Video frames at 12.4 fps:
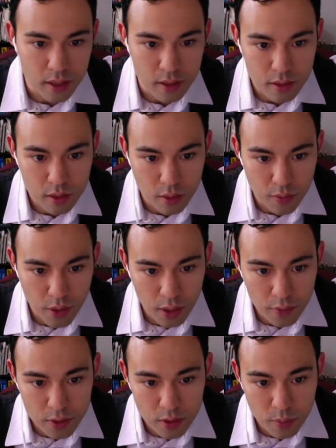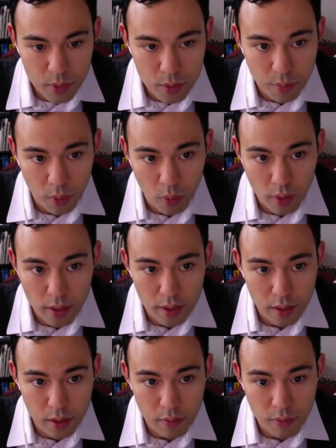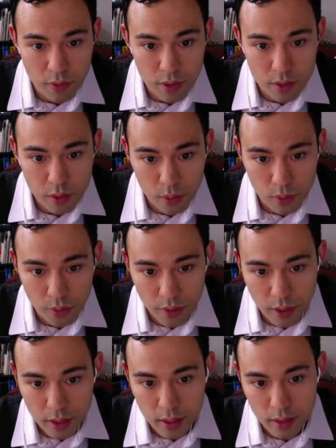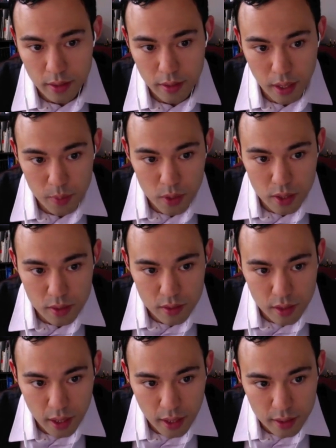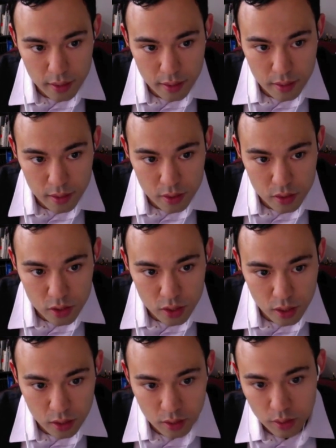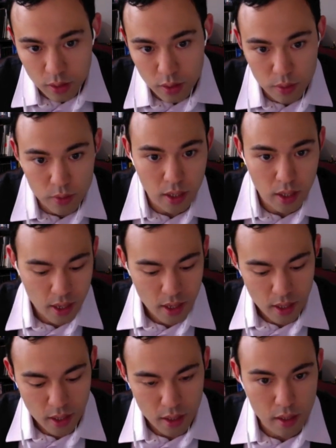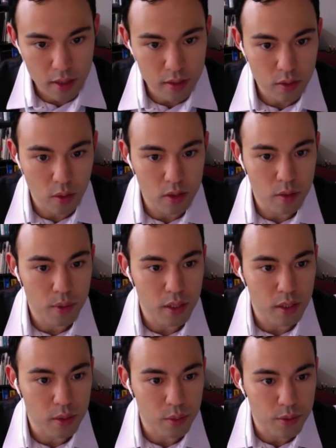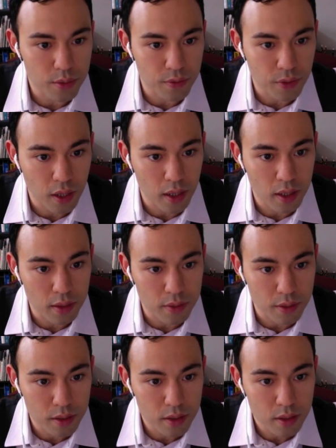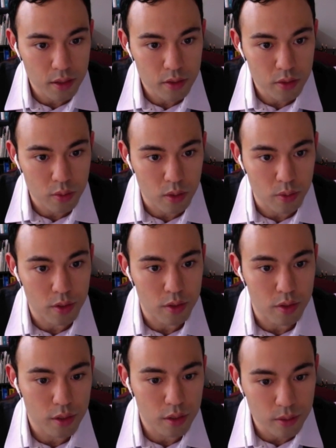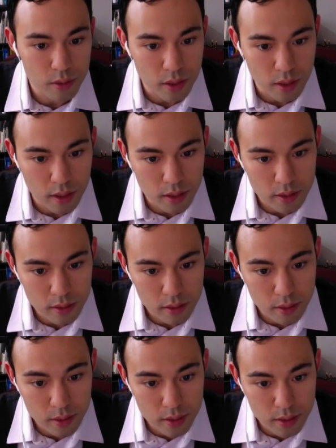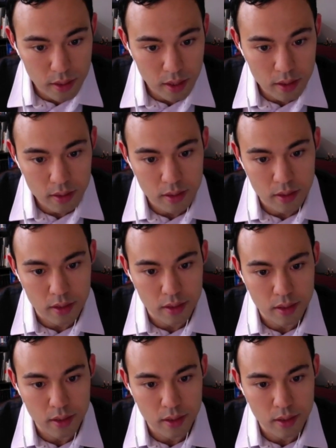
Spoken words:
So if F is a midpoint of this whole thing, that means that this chunk alone is going to be equal to 5 square root of 2, and so is that chunk.